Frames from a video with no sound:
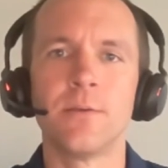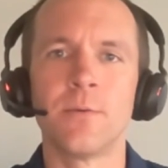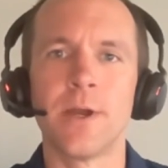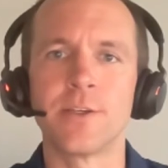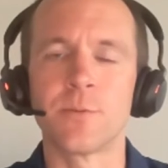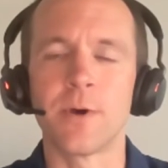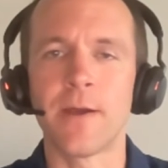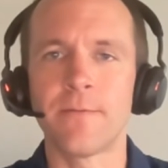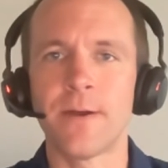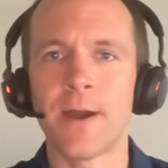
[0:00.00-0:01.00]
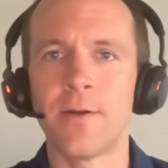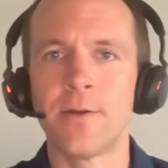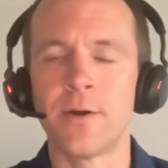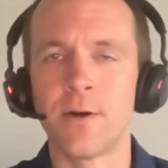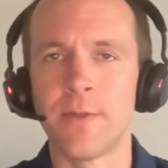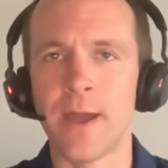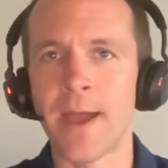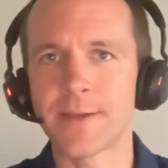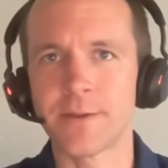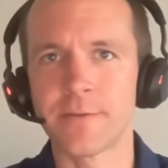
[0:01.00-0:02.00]
whereas what i found on the
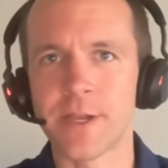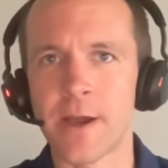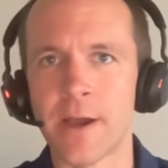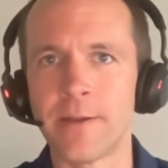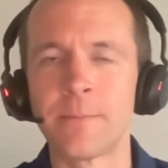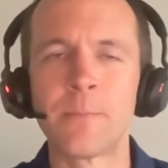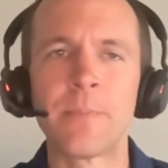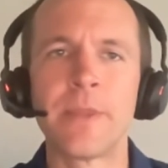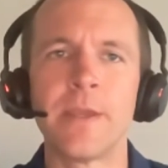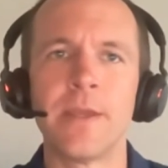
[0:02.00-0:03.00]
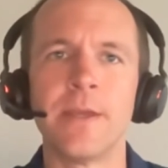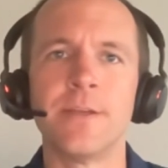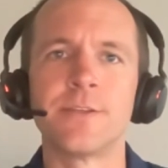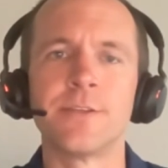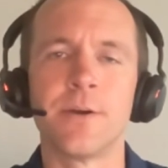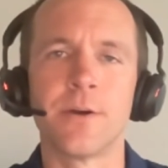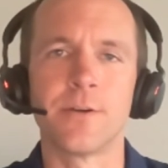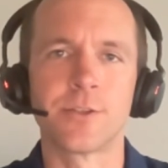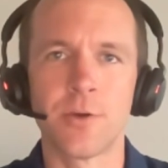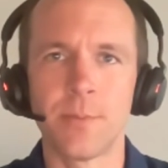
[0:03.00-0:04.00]
active side is there are
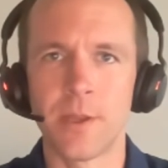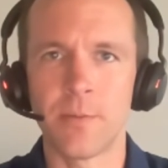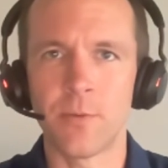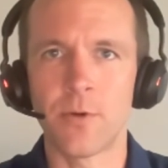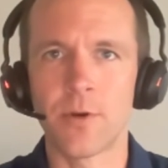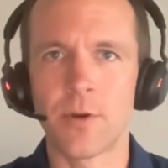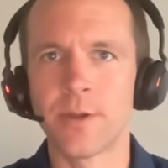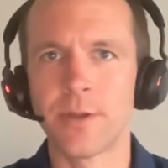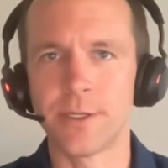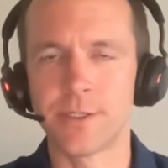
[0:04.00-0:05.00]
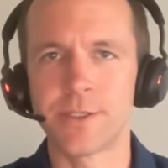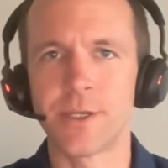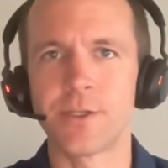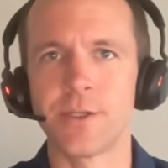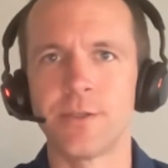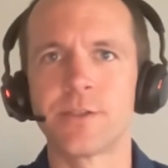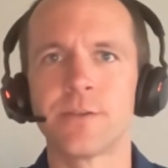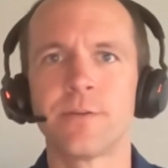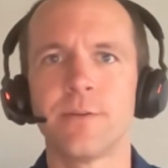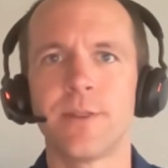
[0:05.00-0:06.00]
so many more
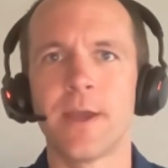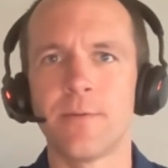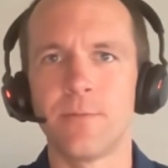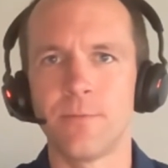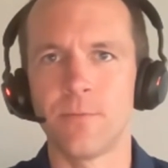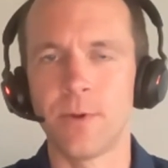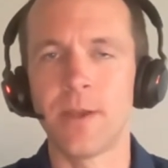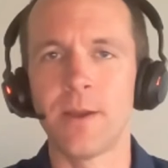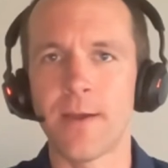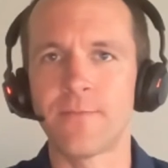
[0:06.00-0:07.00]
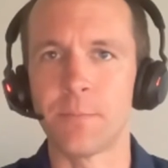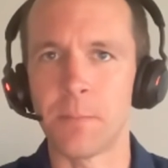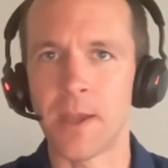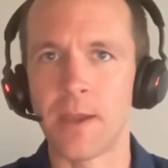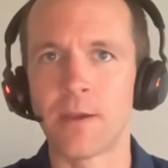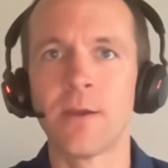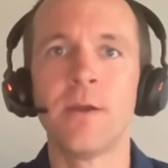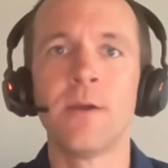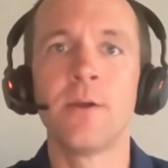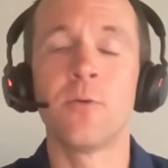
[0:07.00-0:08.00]
decisions that we have to make
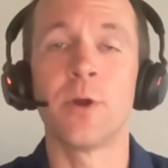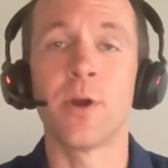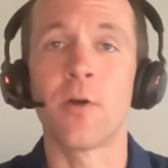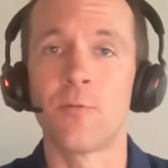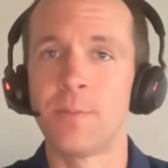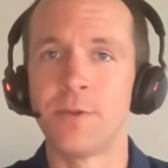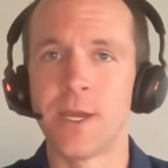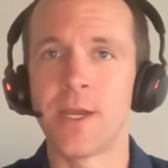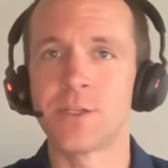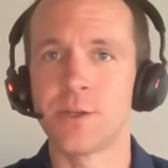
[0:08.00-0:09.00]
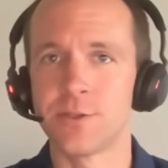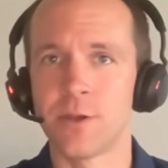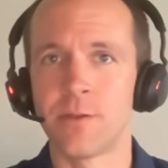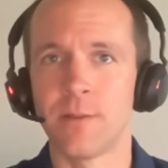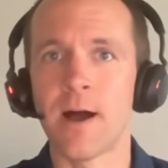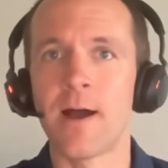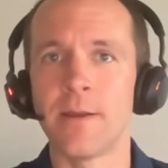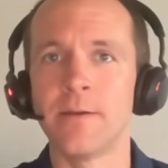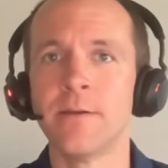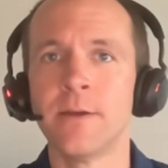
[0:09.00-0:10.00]
where our reputation is on the
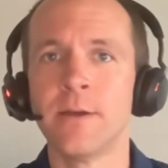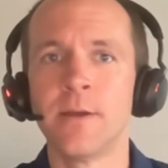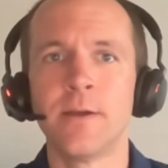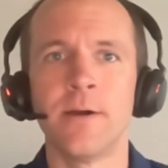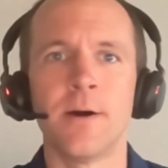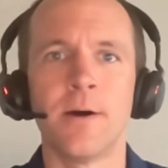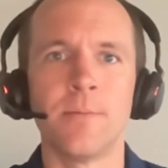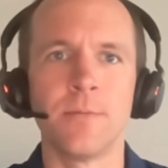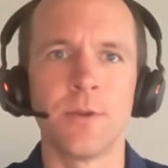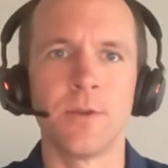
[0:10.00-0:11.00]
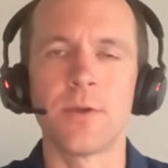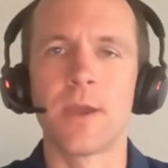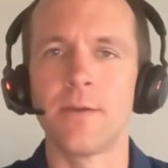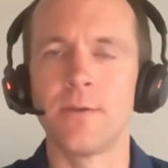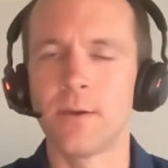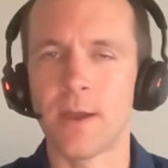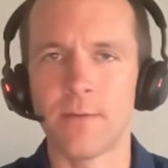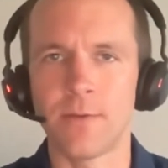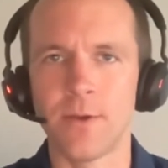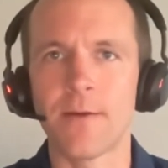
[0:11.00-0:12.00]
line um, you, you get you
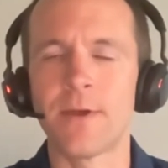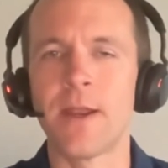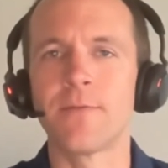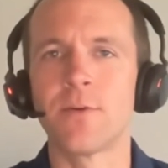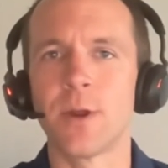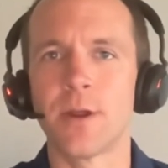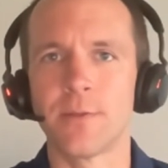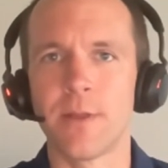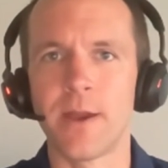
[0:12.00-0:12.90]
get you have that everywhere in